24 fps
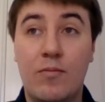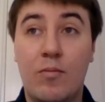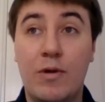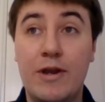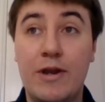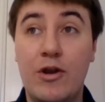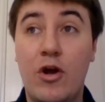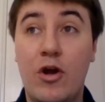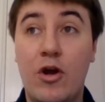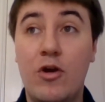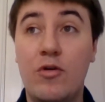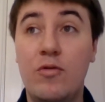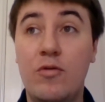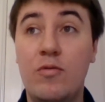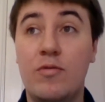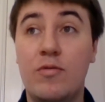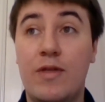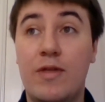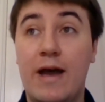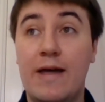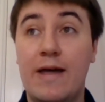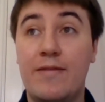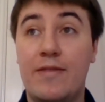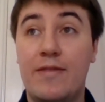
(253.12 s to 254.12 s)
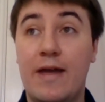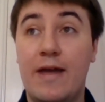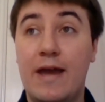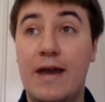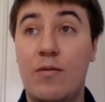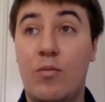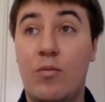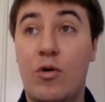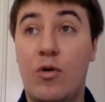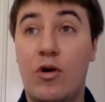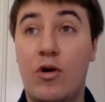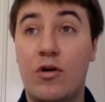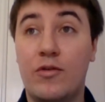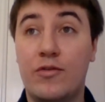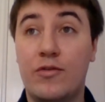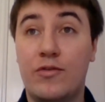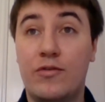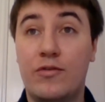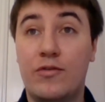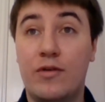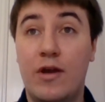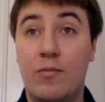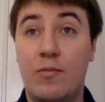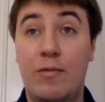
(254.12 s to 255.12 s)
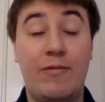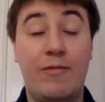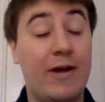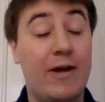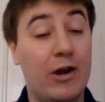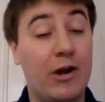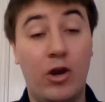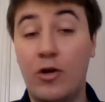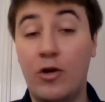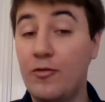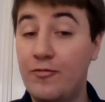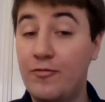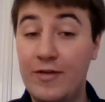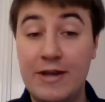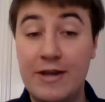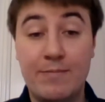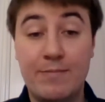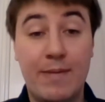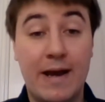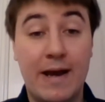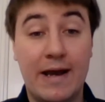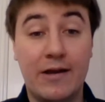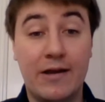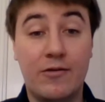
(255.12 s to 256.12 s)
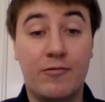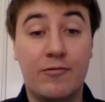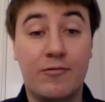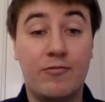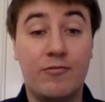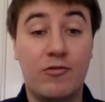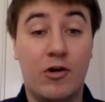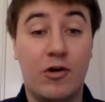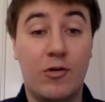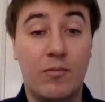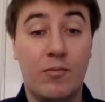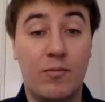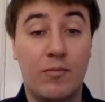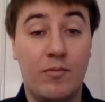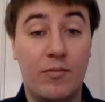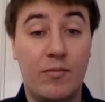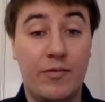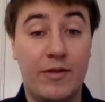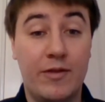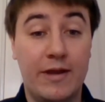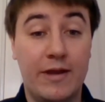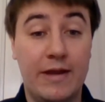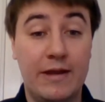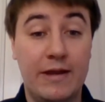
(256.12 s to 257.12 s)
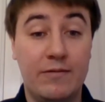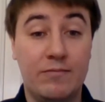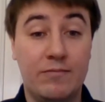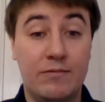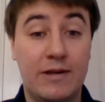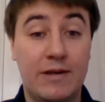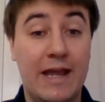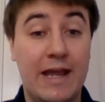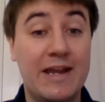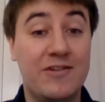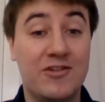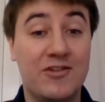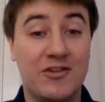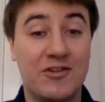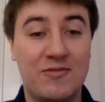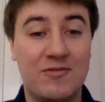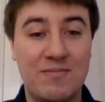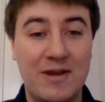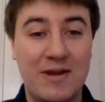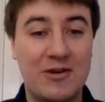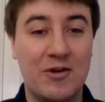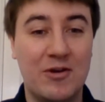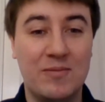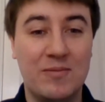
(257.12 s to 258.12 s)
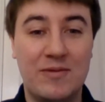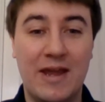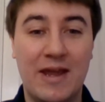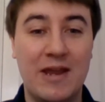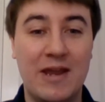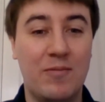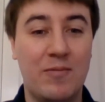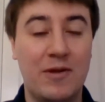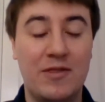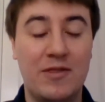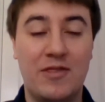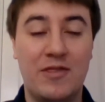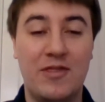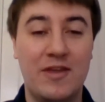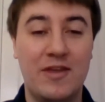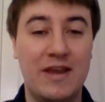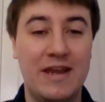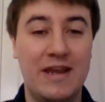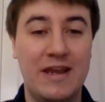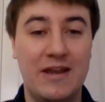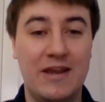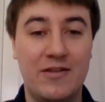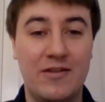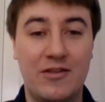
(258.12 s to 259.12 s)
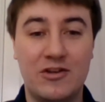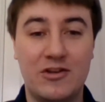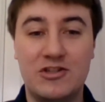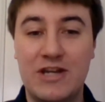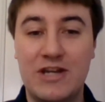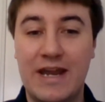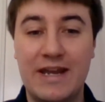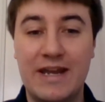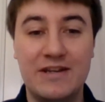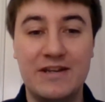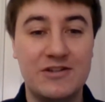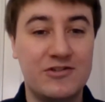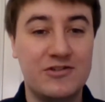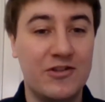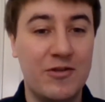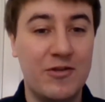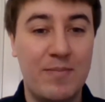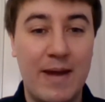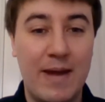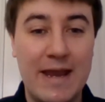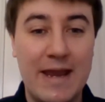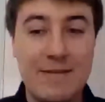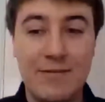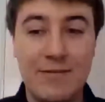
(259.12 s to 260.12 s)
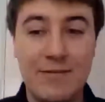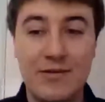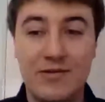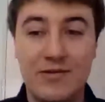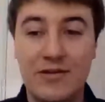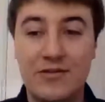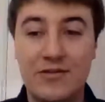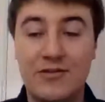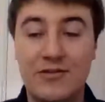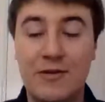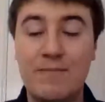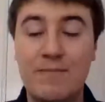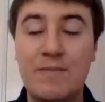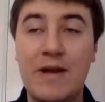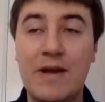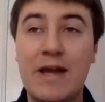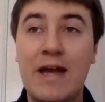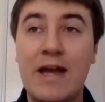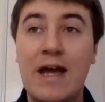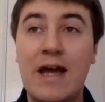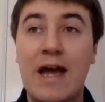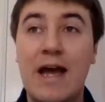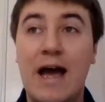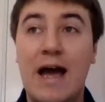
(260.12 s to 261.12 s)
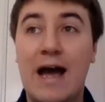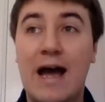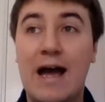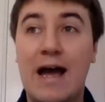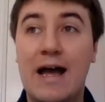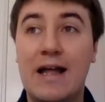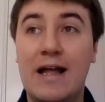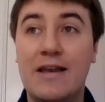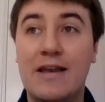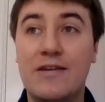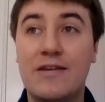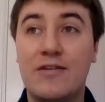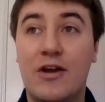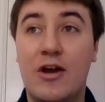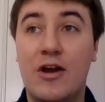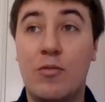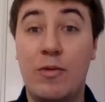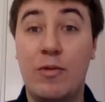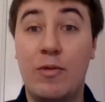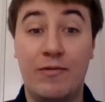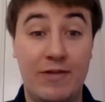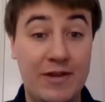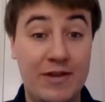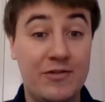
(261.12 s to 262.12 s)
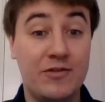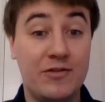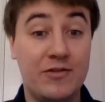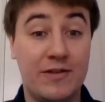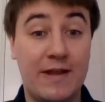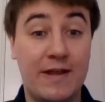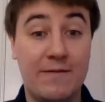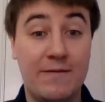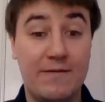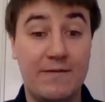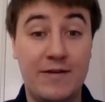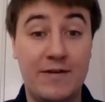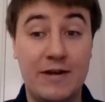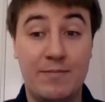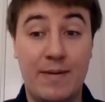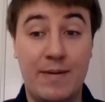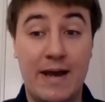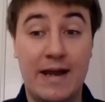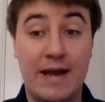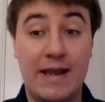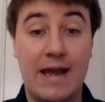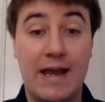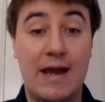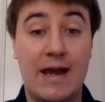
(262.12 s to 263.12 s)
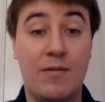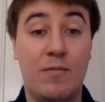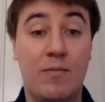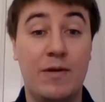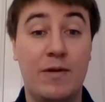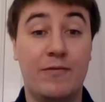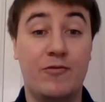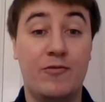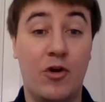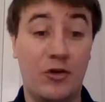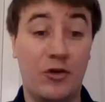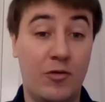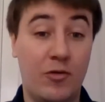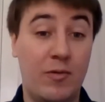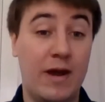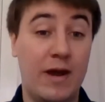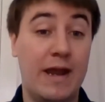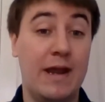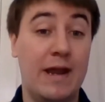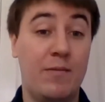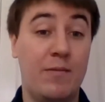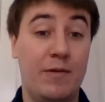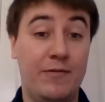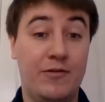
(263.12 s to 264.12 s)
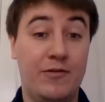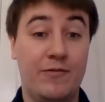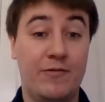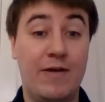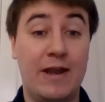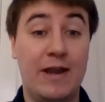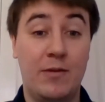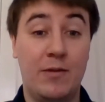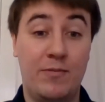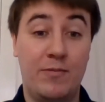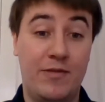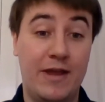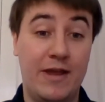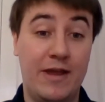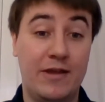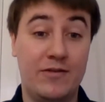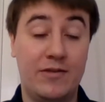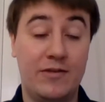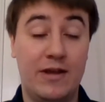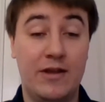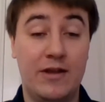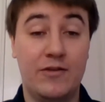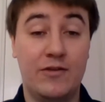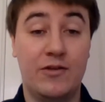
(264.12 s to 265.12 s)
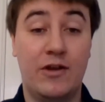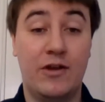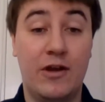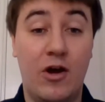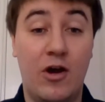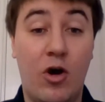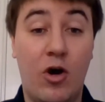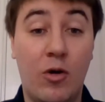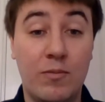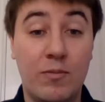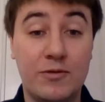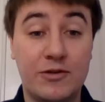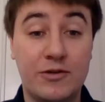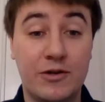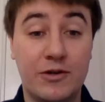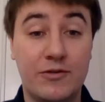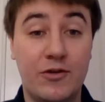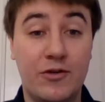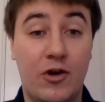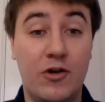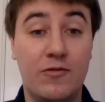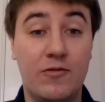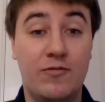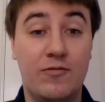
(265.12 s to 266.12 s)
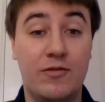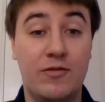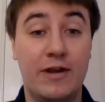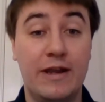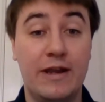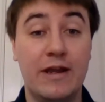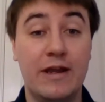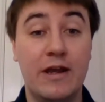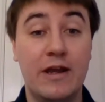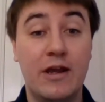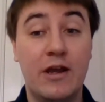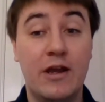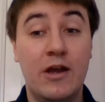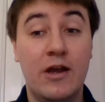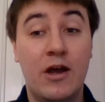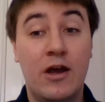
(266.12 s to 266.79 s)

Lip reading: We know that there was, we've had a lot of feedback from the latest mid update with the change to the payment system. And we've listened to that feedback and we've gone away and we've developed this as an option to hopefully